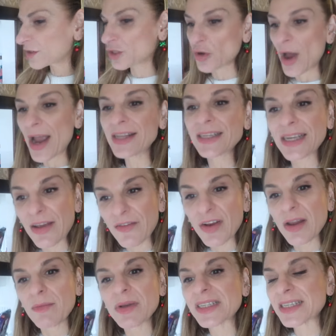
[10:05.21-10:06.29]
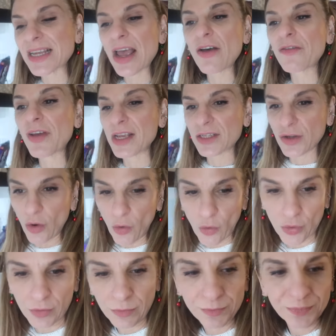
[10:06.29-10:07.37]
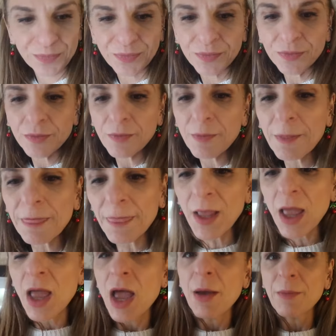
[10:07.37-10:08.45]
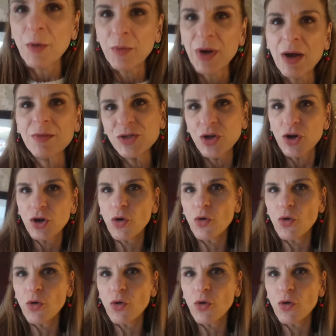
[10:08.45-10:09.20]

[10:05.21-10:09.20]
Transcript: So I'd given him a set of his own, but when I was going to